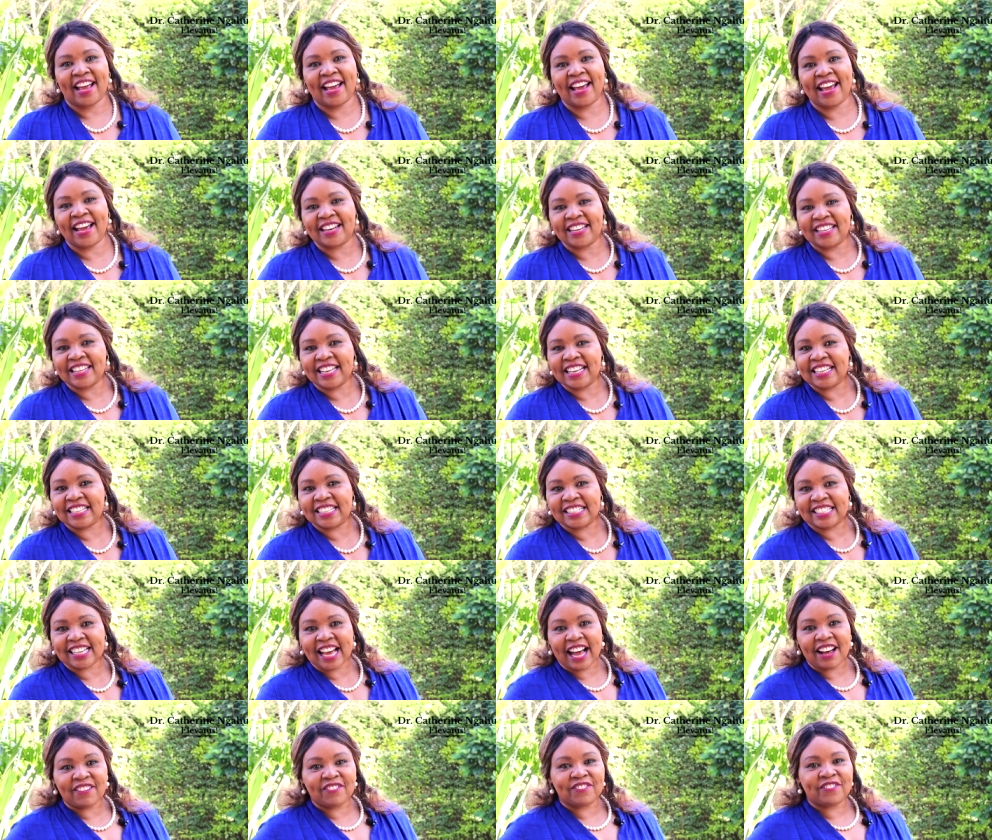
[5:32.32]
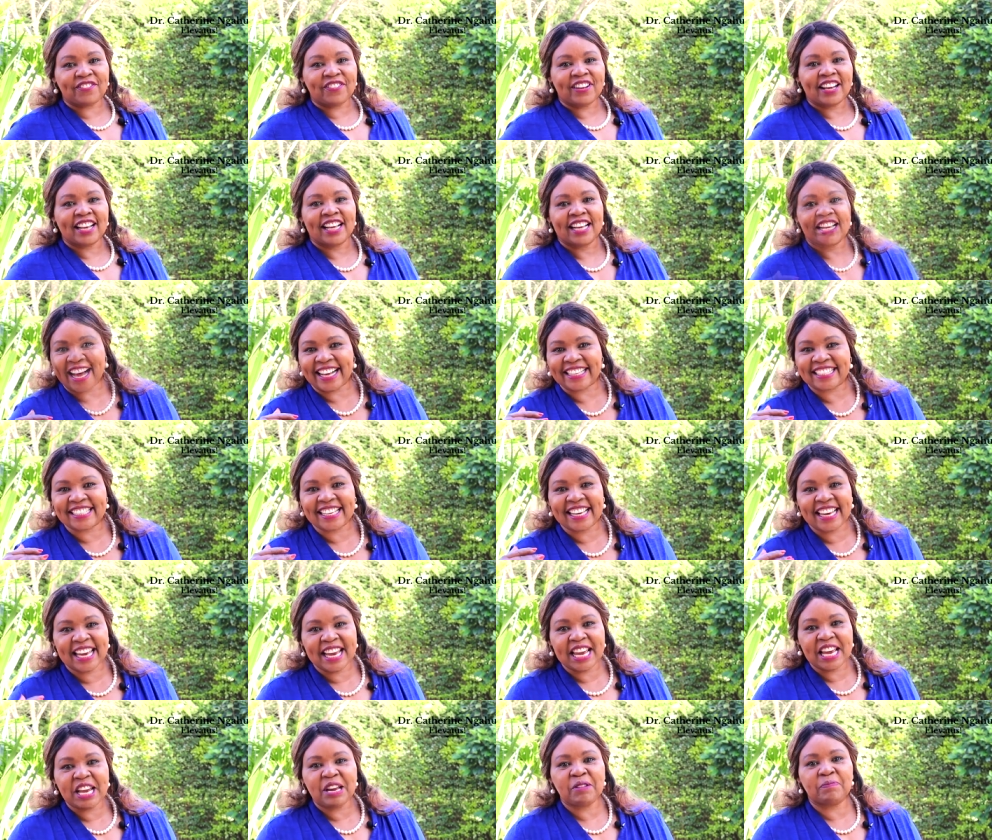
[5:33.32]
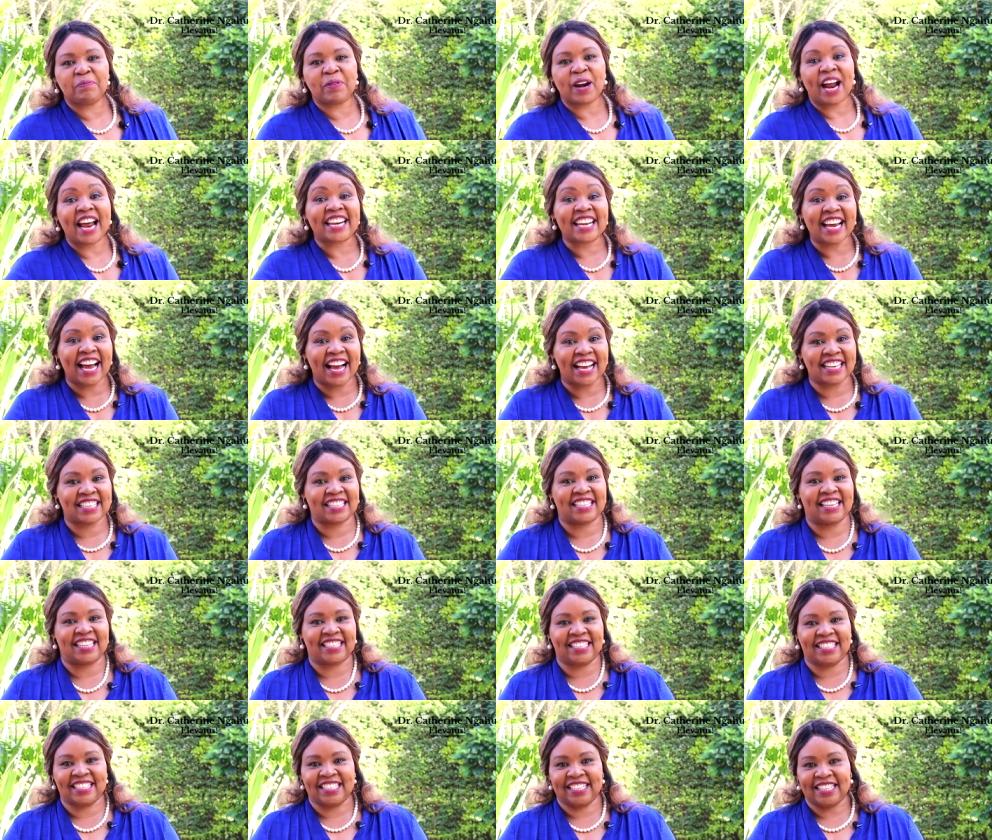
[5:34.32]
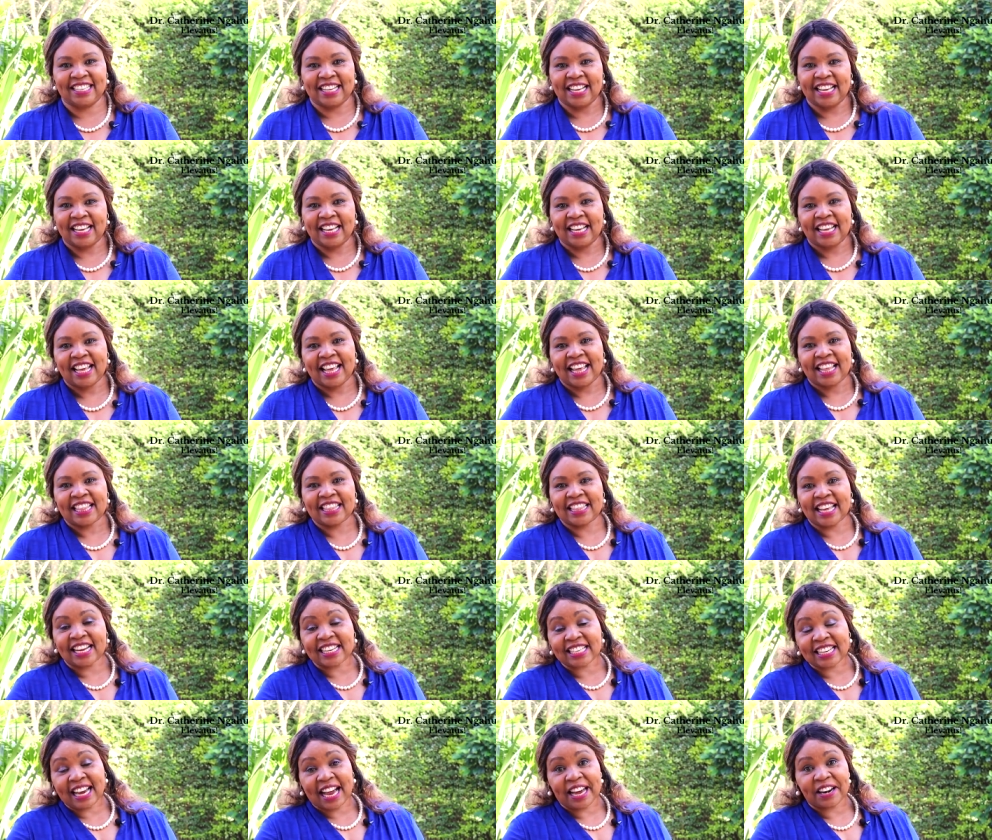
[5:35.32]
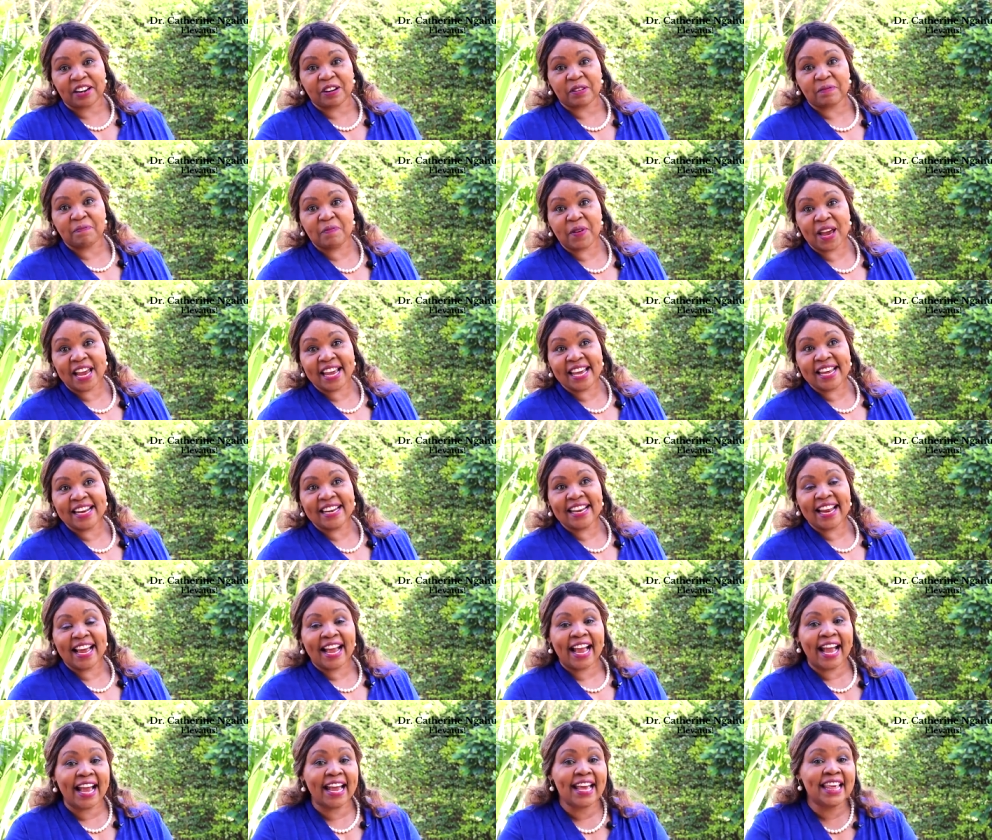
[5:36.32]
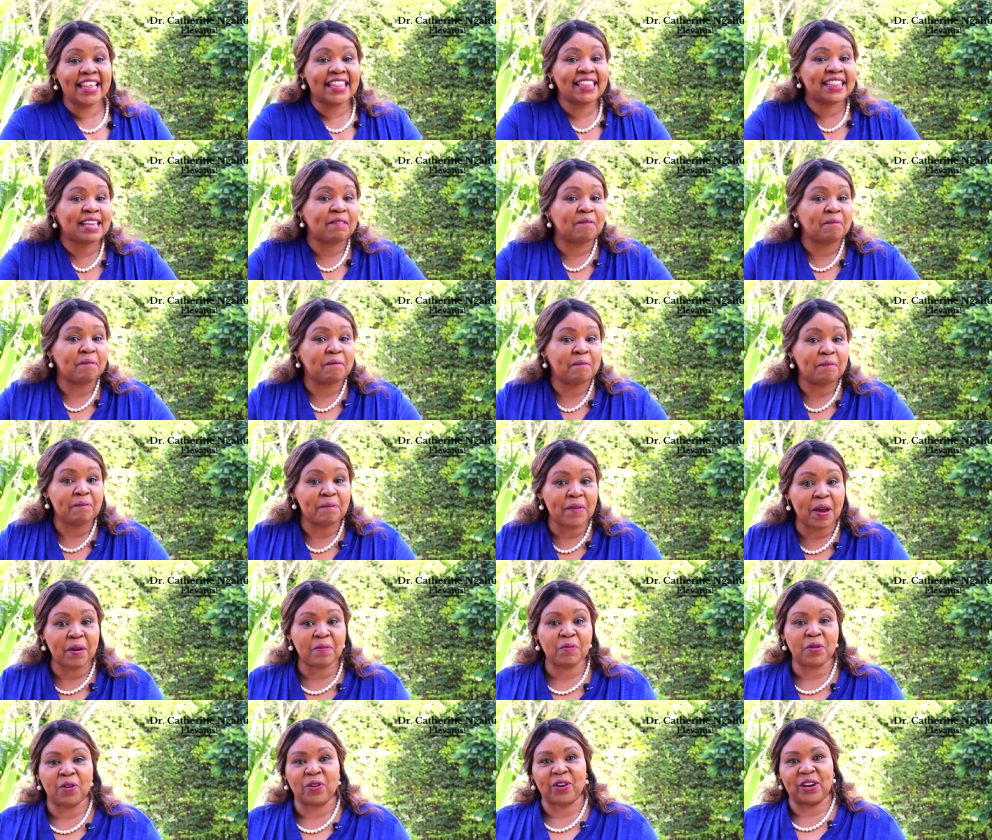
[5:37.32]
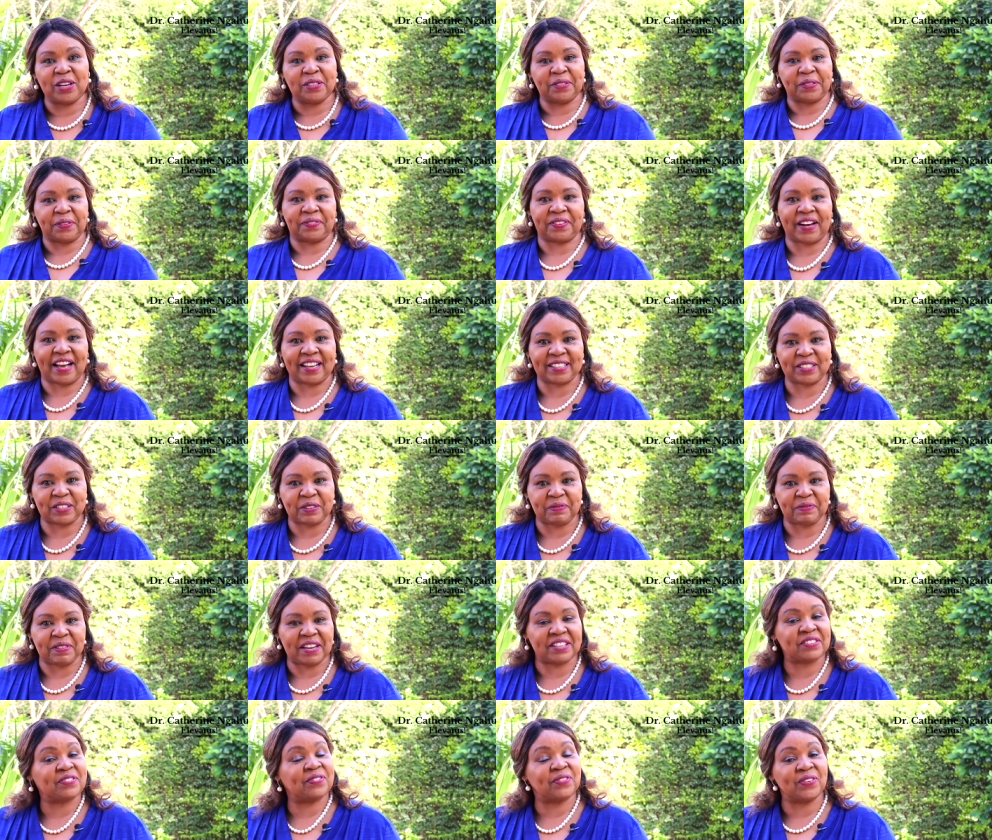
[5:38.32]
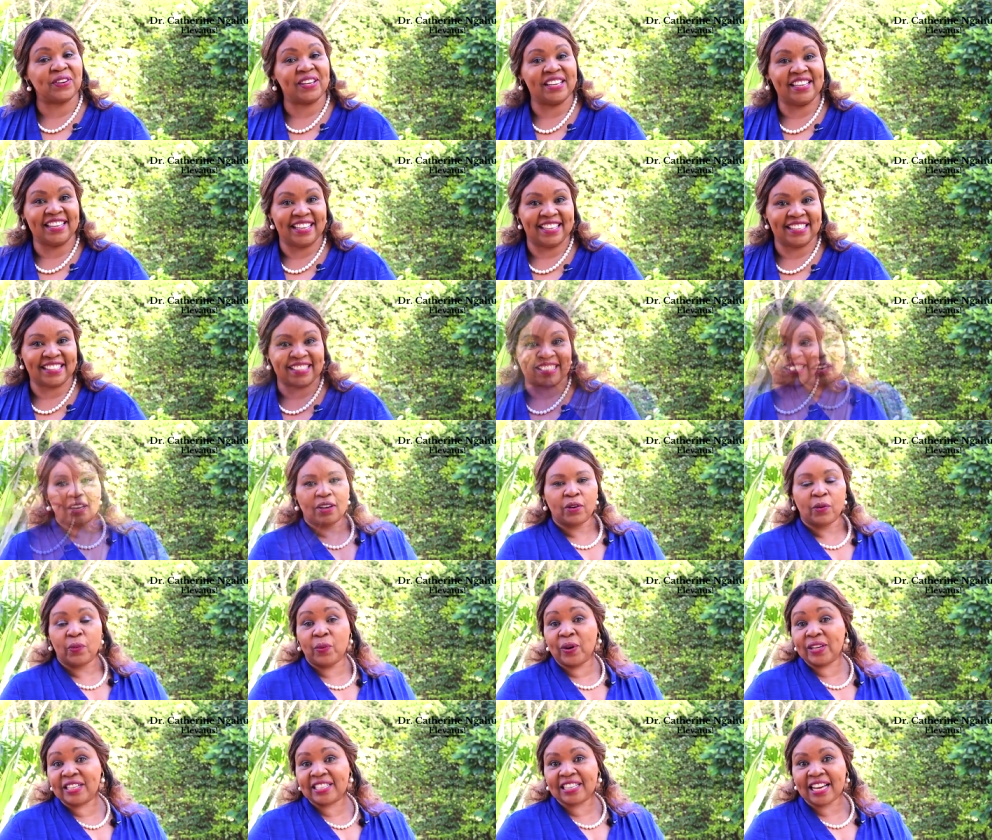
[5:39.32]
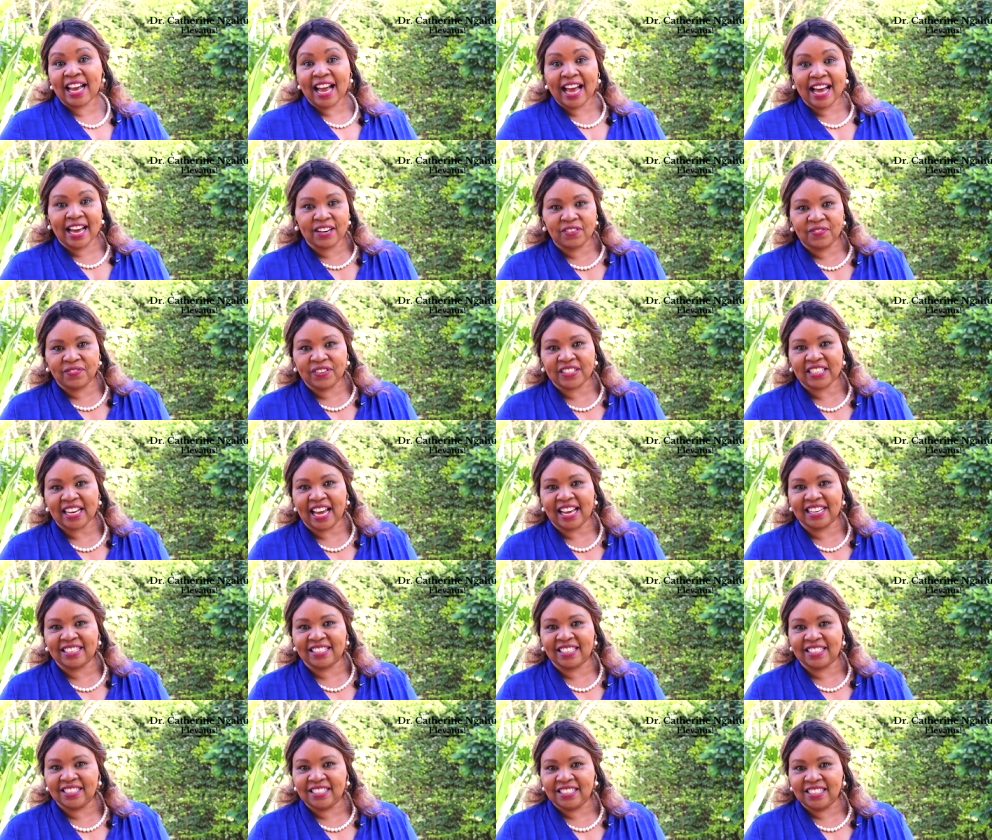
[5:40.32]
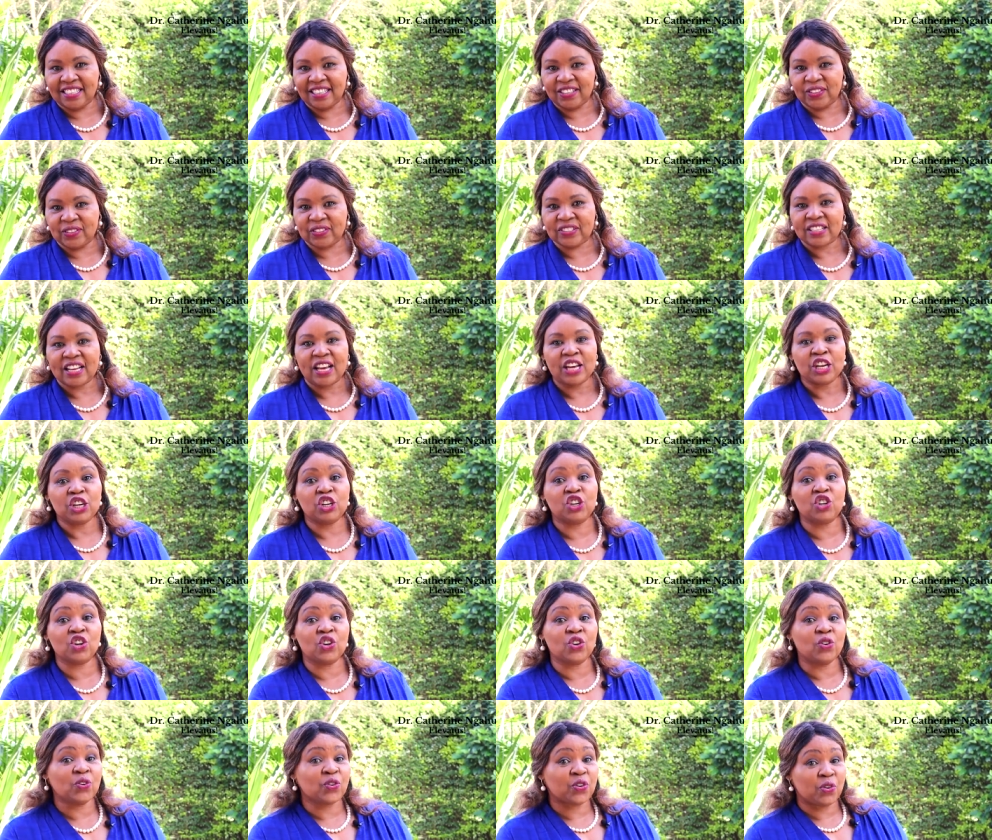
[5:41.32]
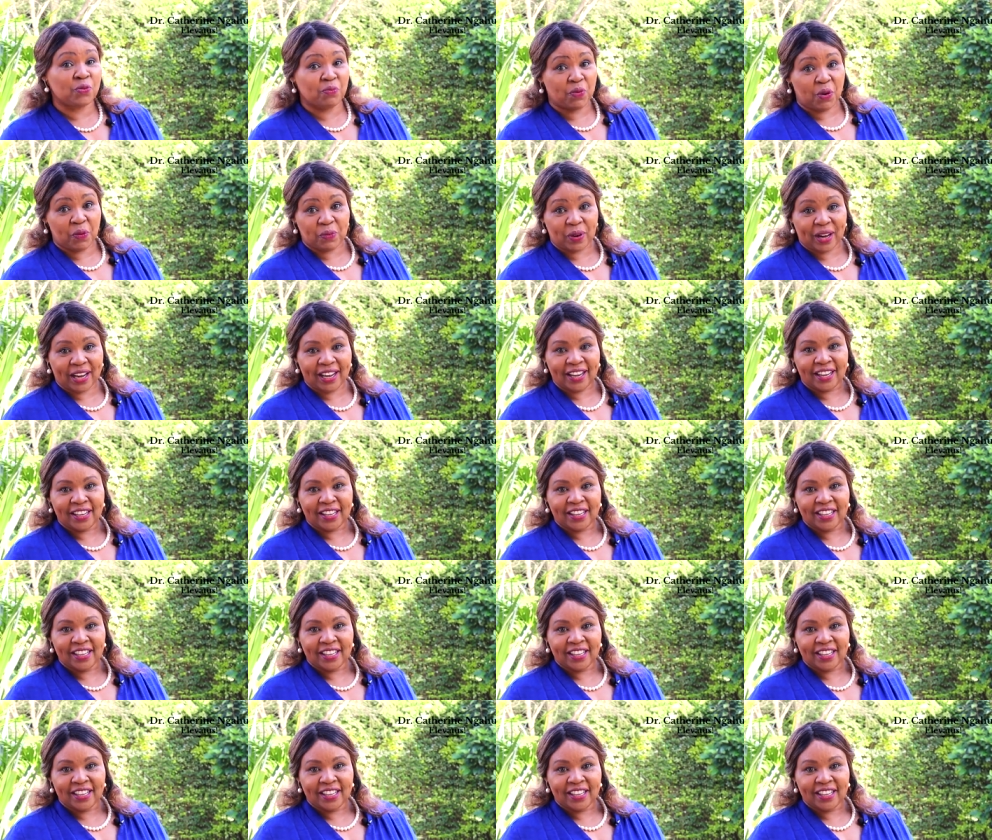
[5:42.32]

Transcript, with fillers: and they serve as key brand assets that can remain in the memories of customers for years. Which advertising jingles do you remember?